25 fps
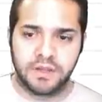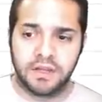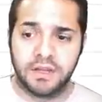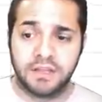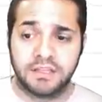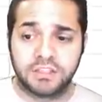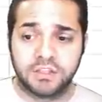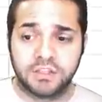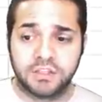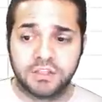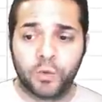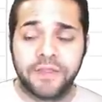
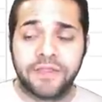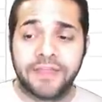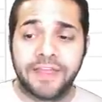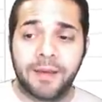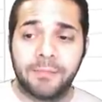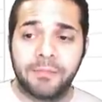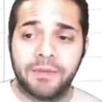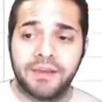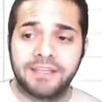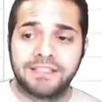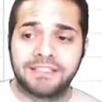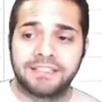So with
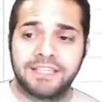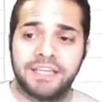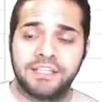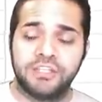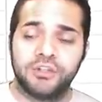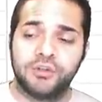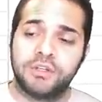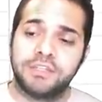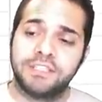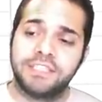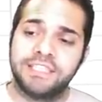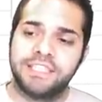that being said,
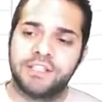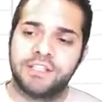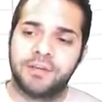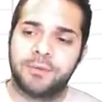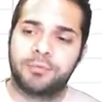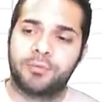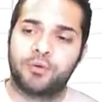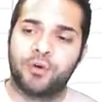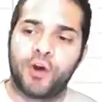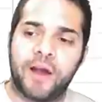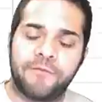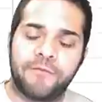you can see their
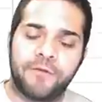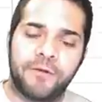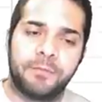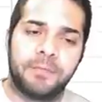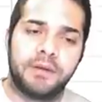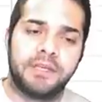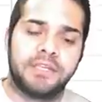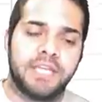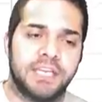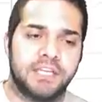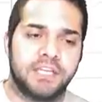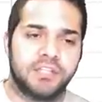profit
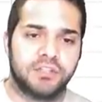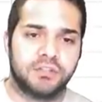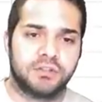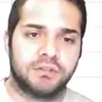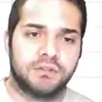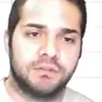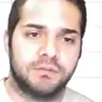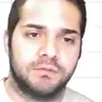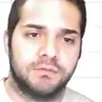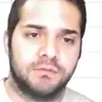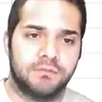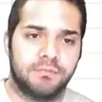
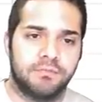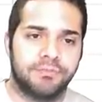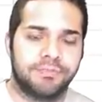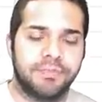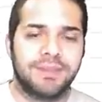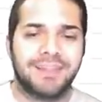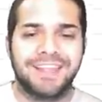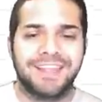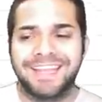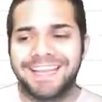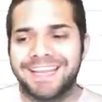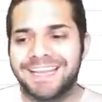potential
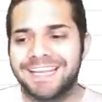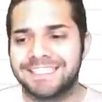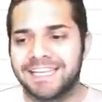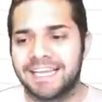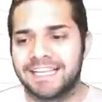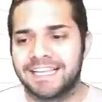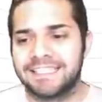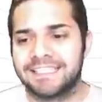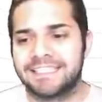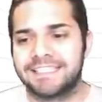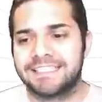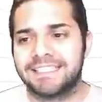is
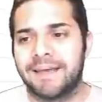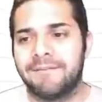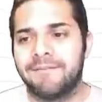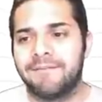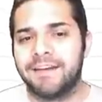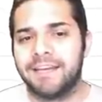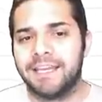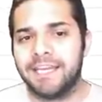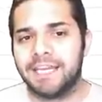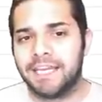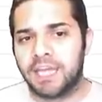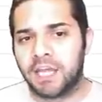at
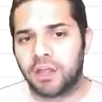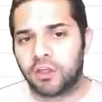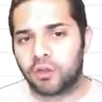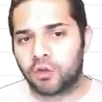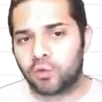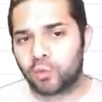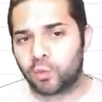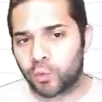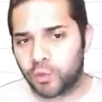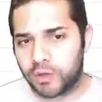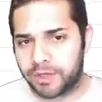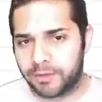
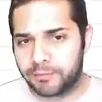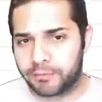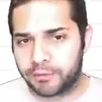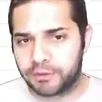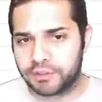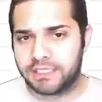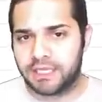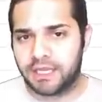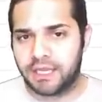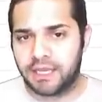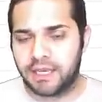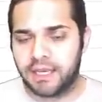
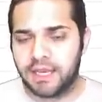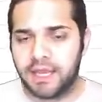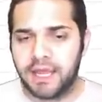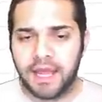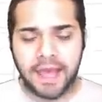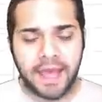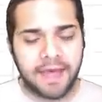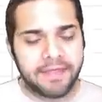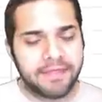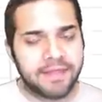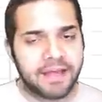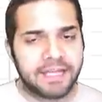73%,
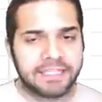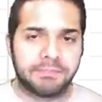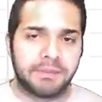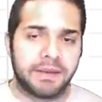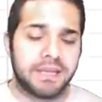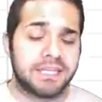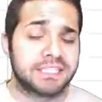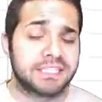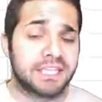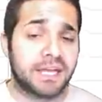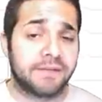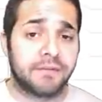and that's
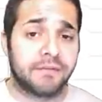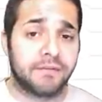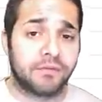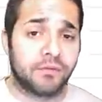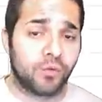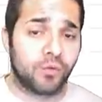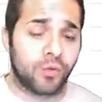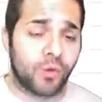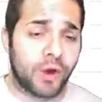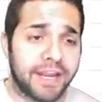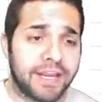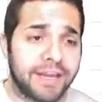based off of a
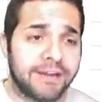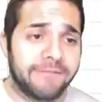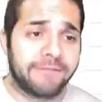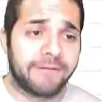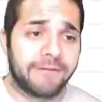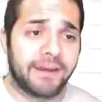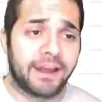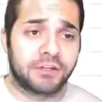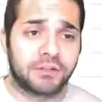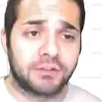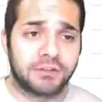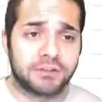variety of
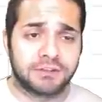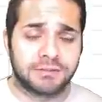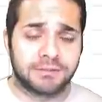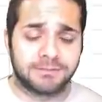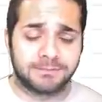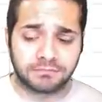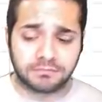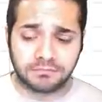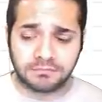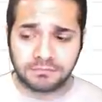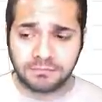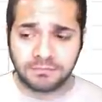factors,
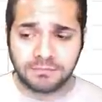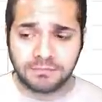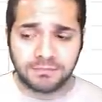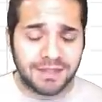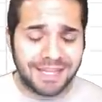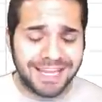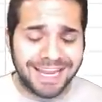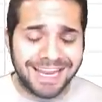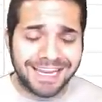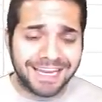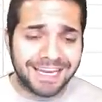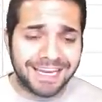
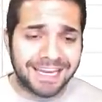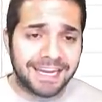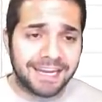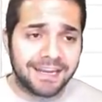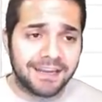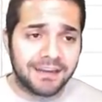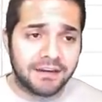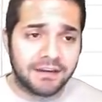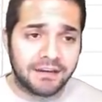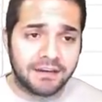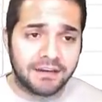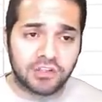and
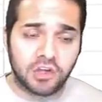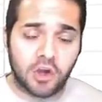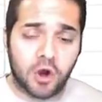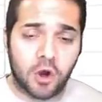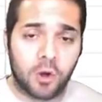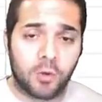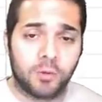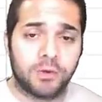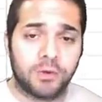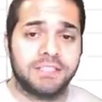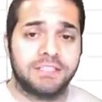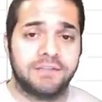again, is
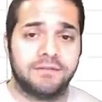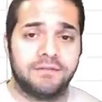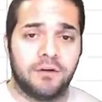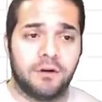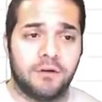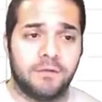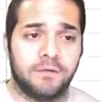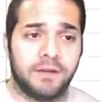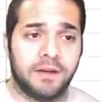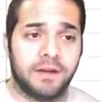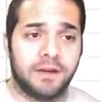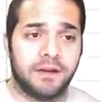always
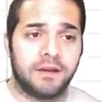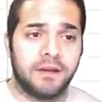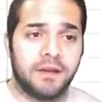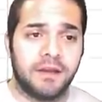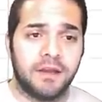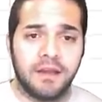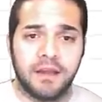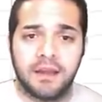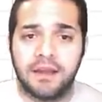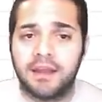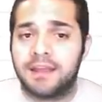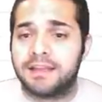evolving.
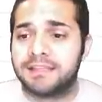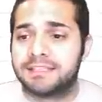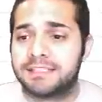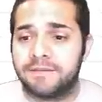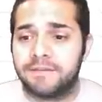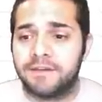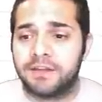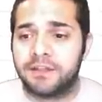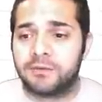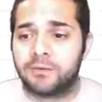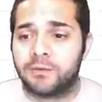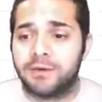And
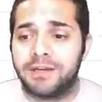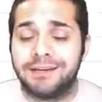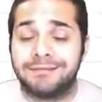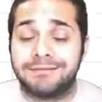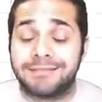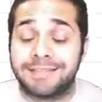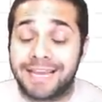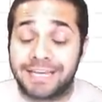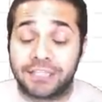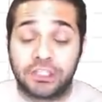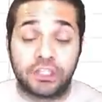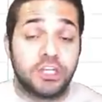73
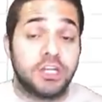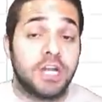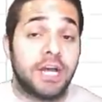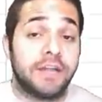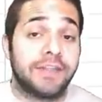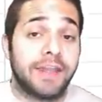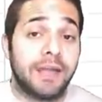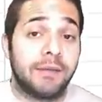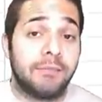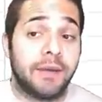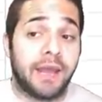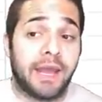is actually
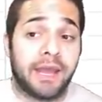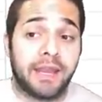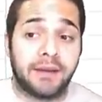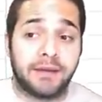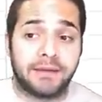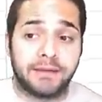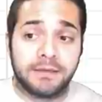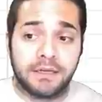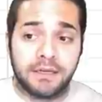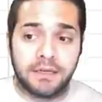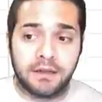not that bad.